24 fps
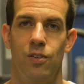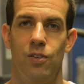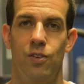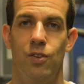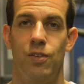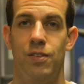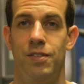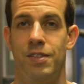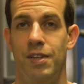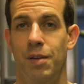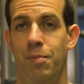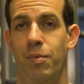
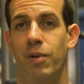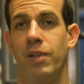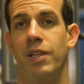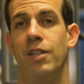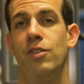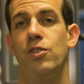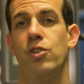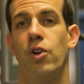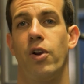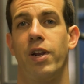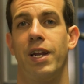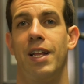You
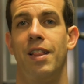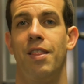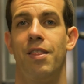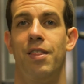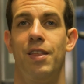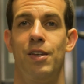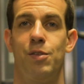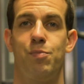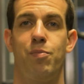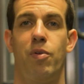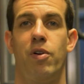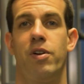typically target
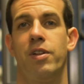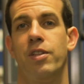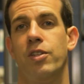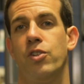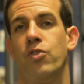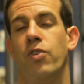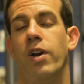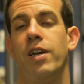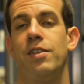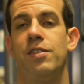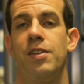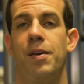this part of the
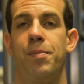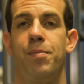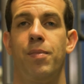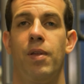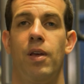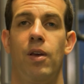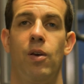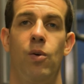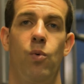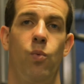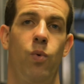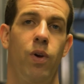tricep
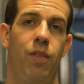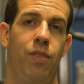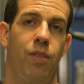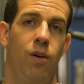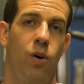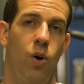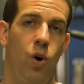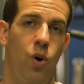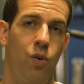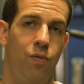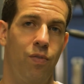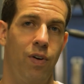with
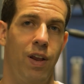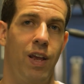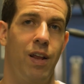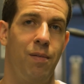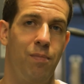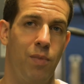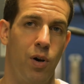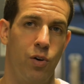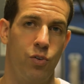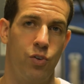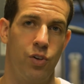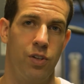overhead
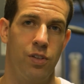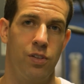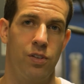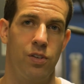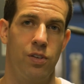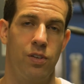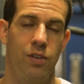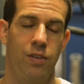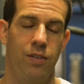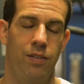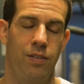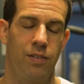
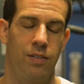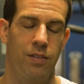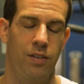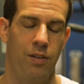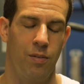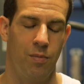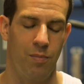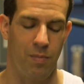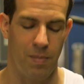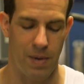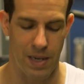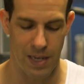motions.
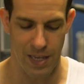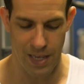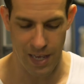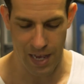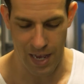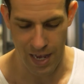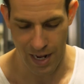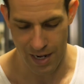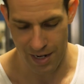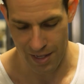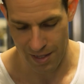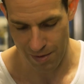Oh my
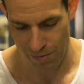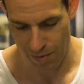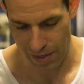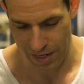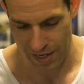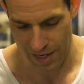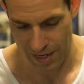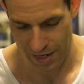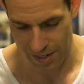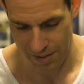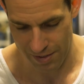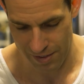God, why
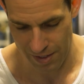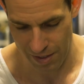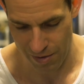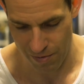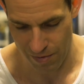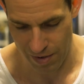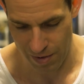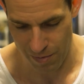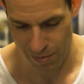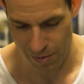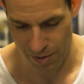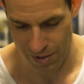can't I say the
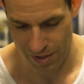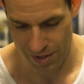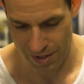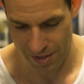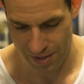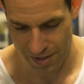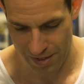right word?